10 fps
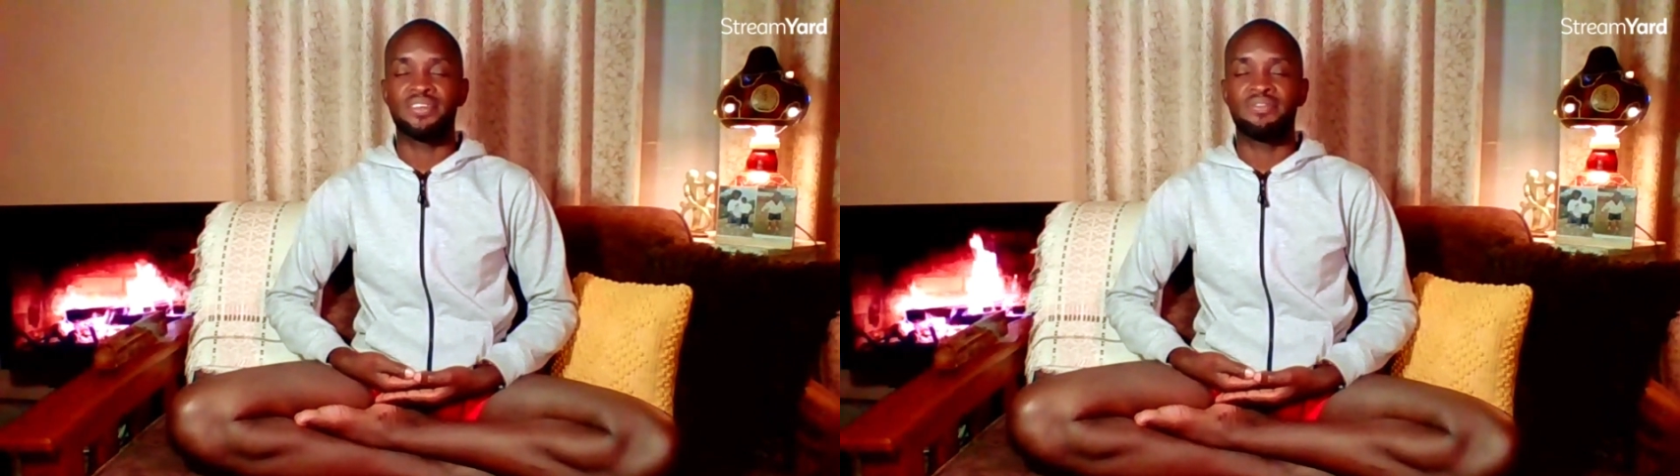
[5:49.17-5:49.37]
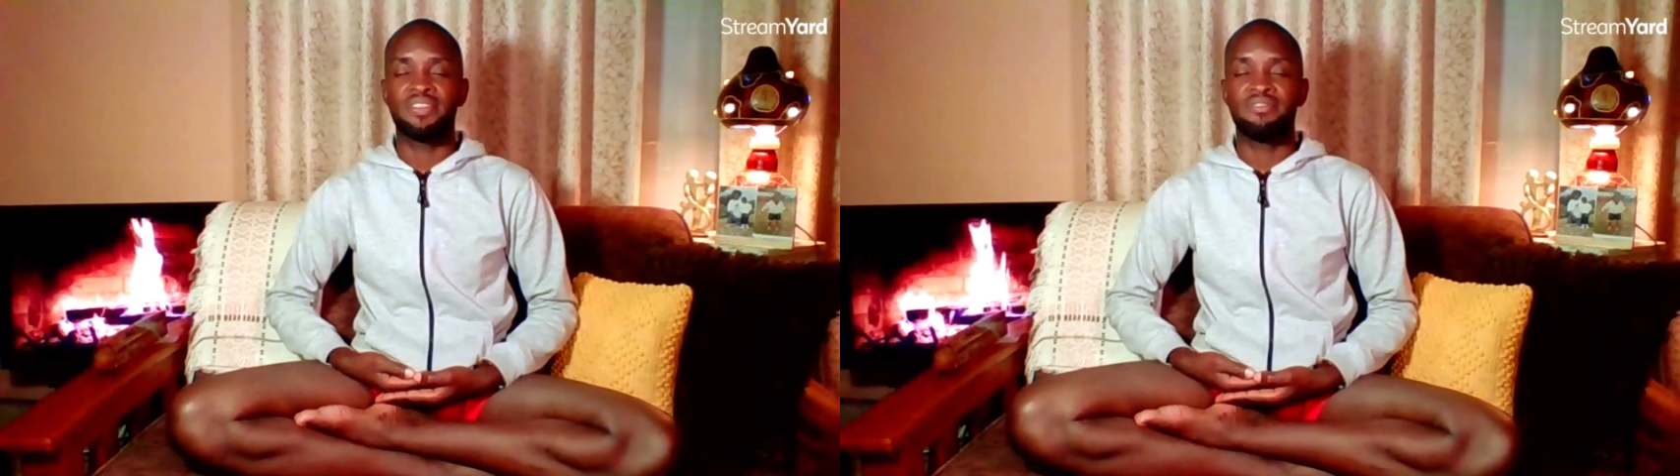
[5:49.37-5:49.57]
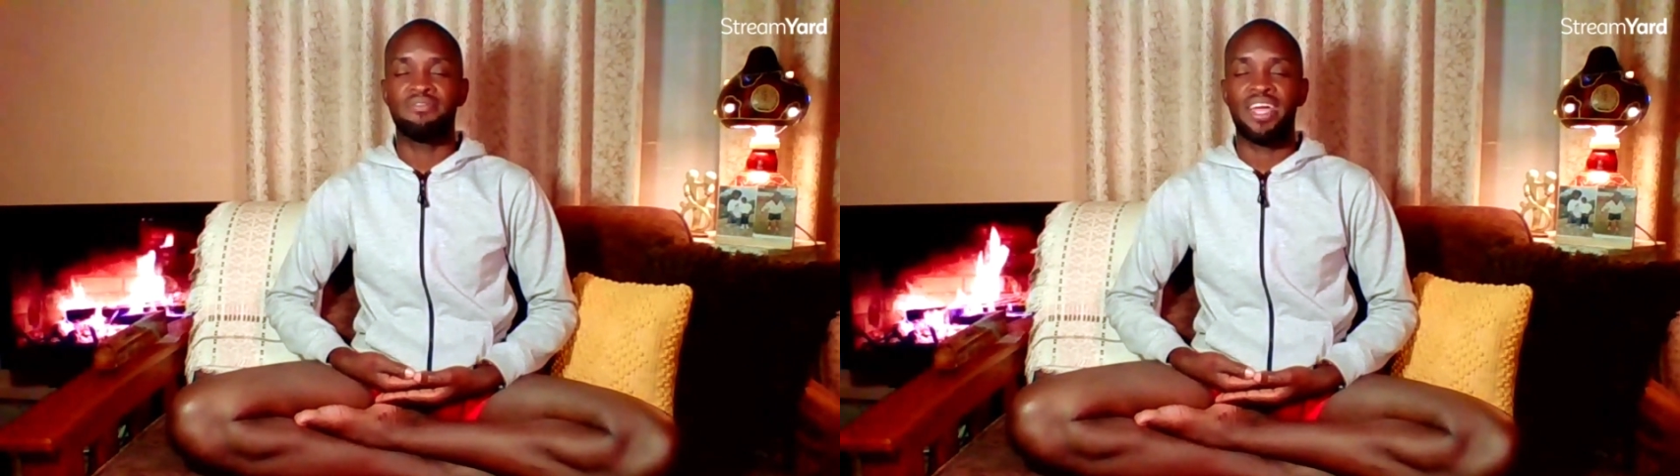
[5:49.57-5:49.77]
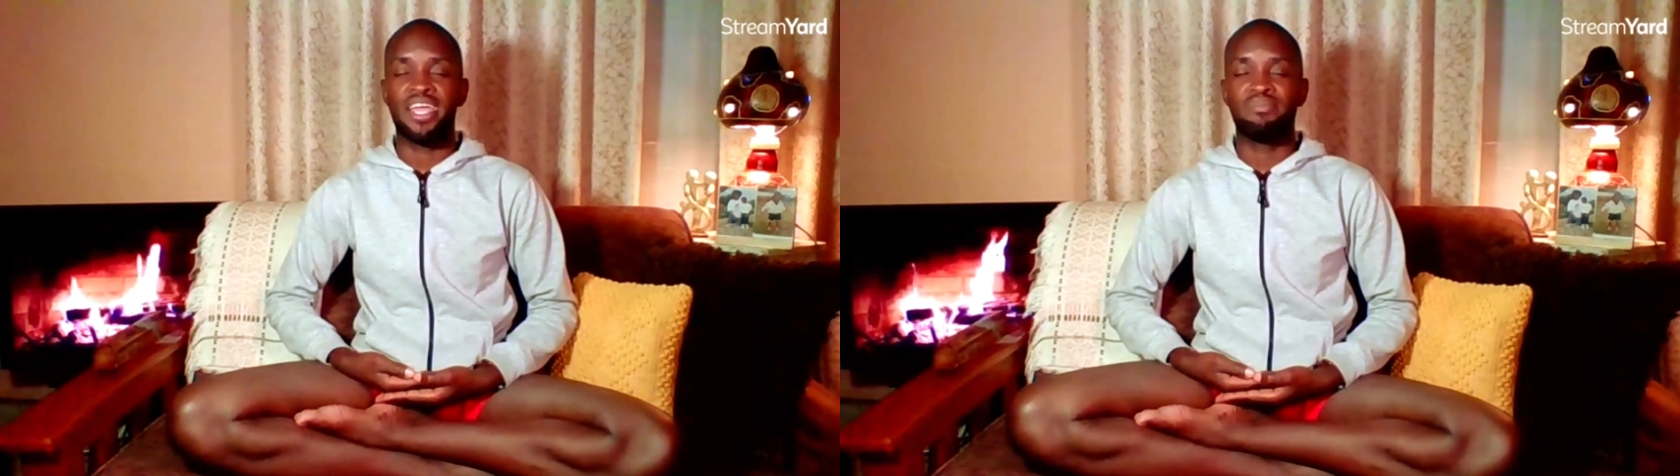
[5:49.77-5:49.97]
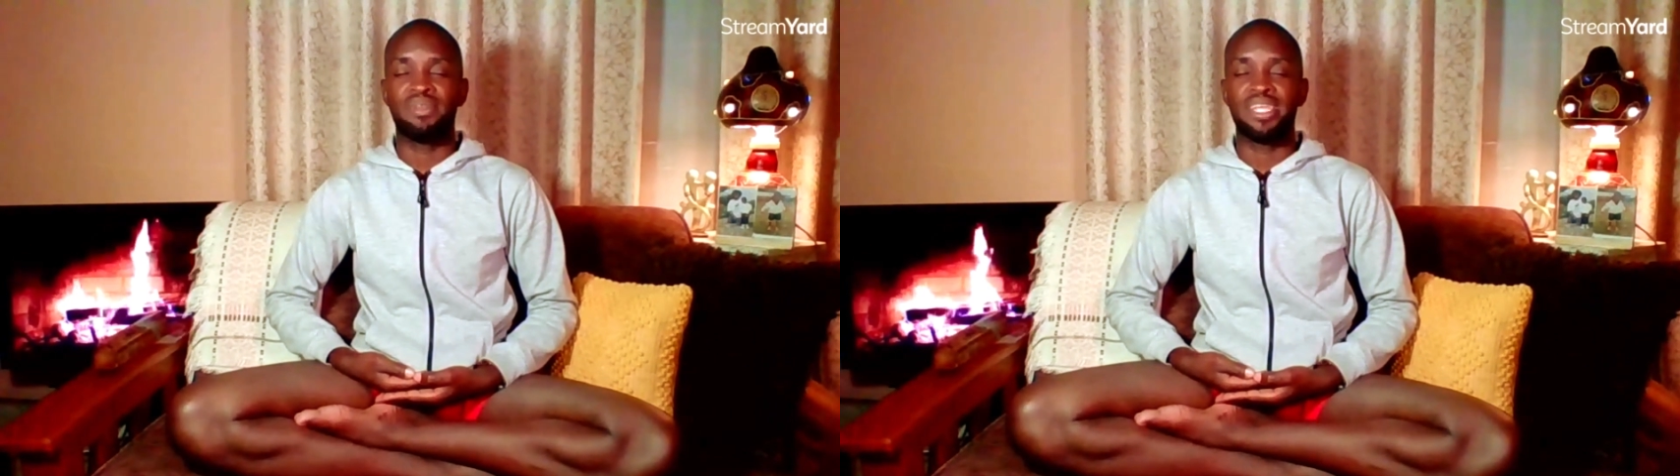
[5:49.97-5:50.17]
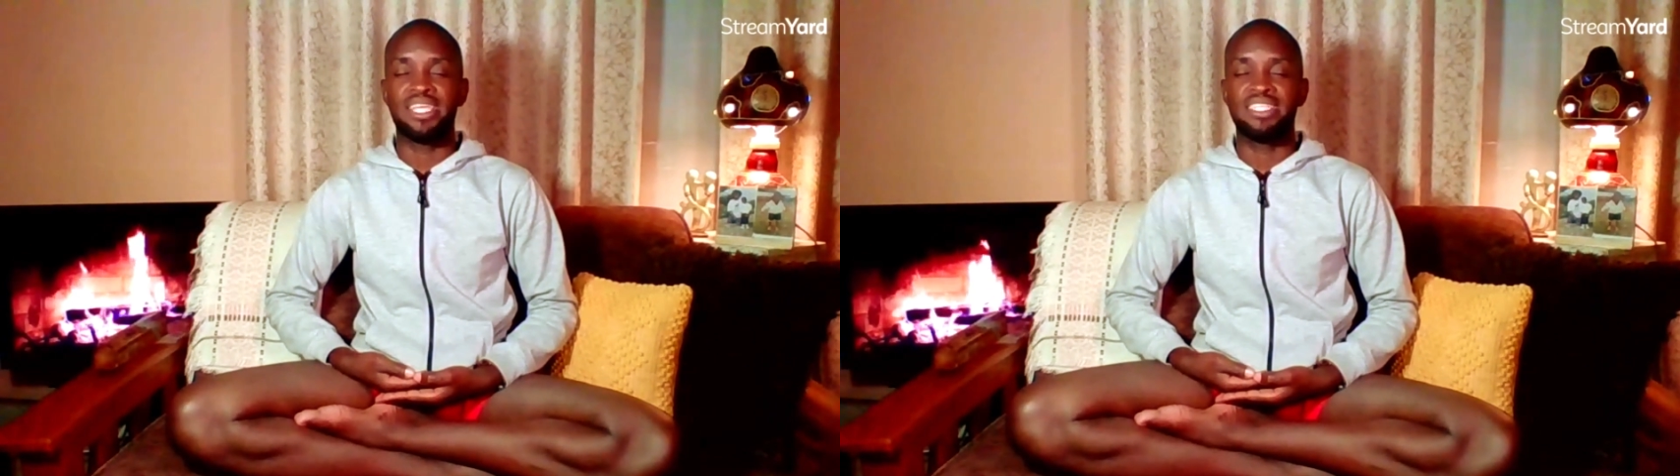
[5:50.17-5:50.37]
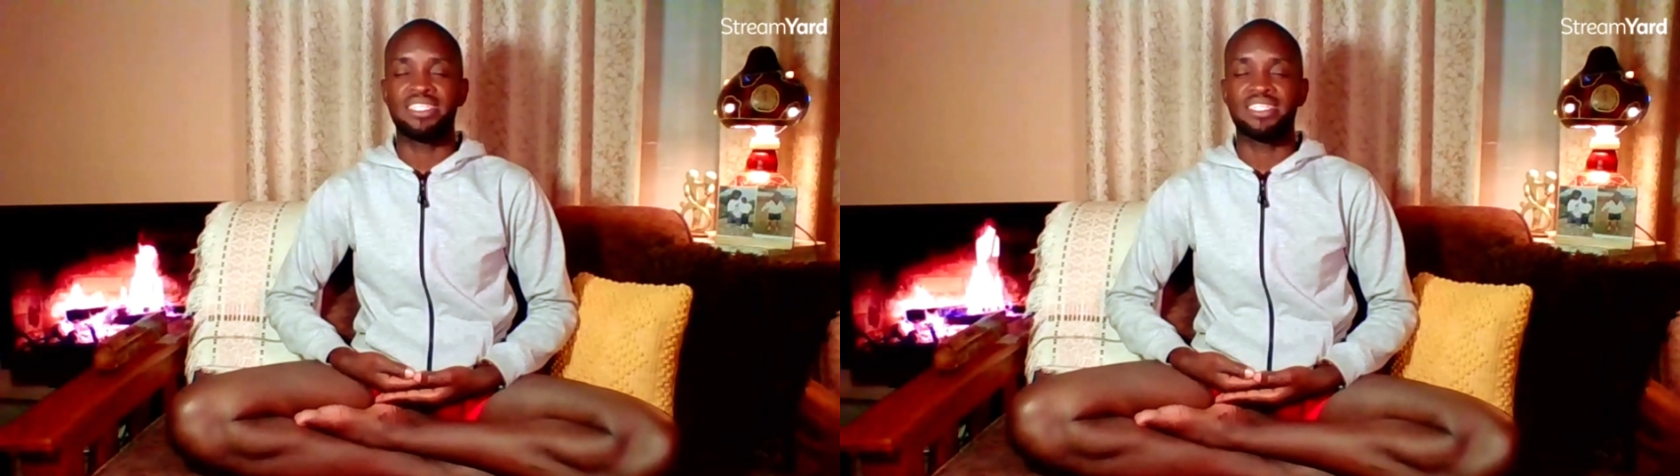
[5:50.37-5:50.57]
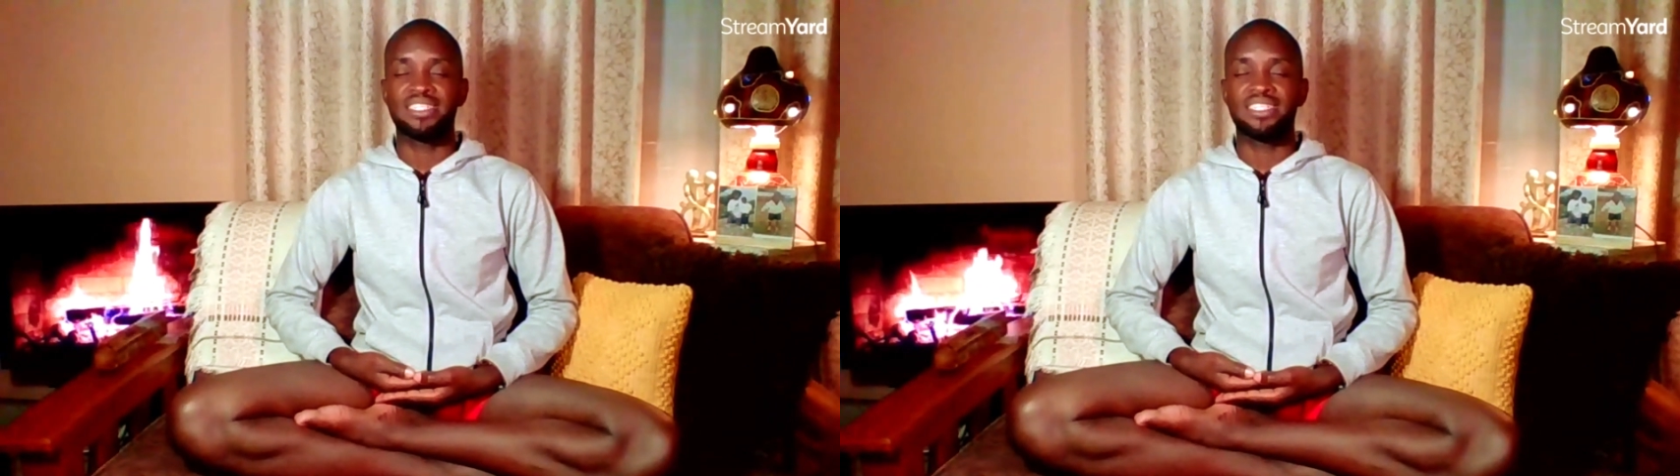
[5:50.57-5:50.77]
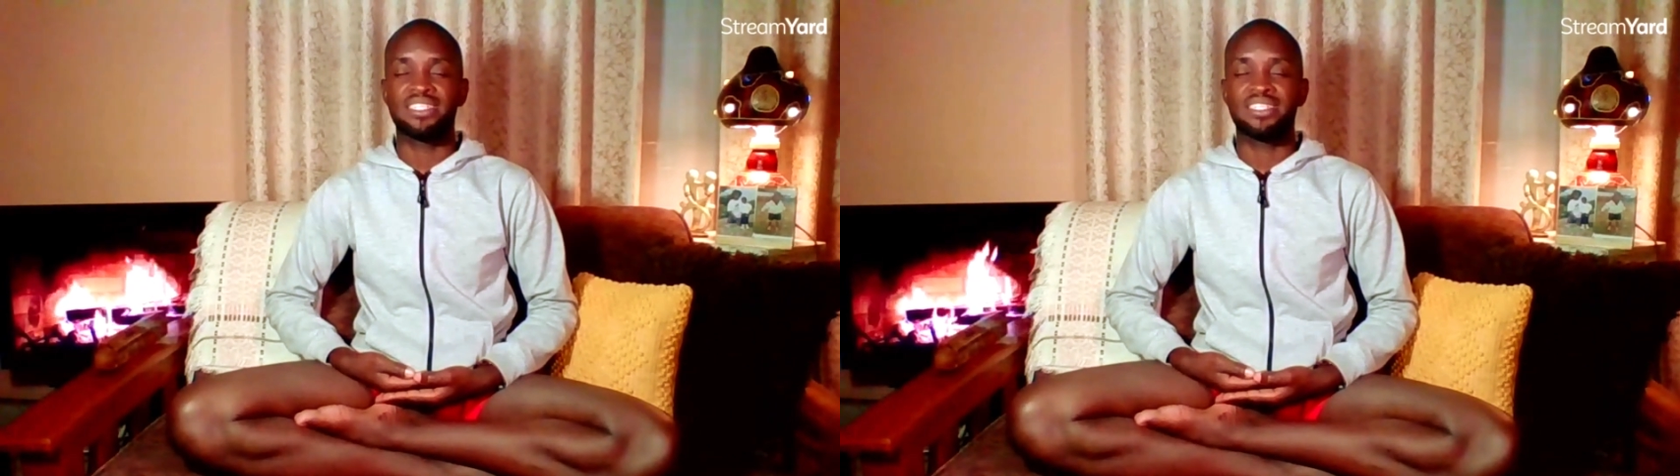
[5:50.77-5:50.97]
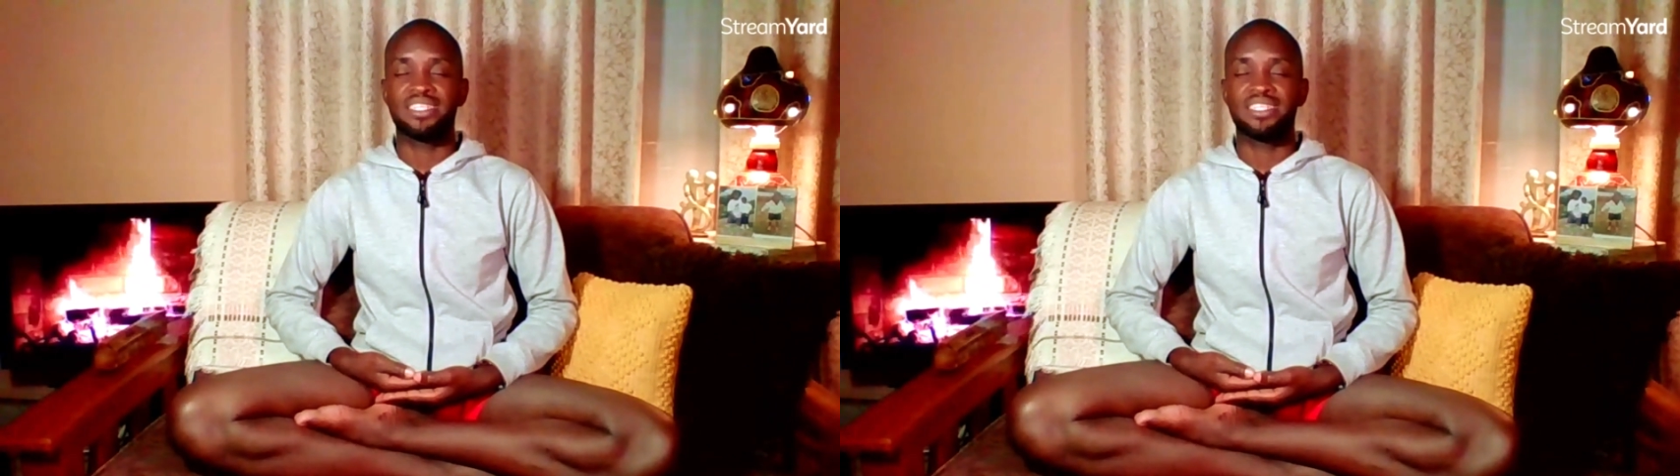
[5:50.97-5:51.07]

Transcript: of the fireplace.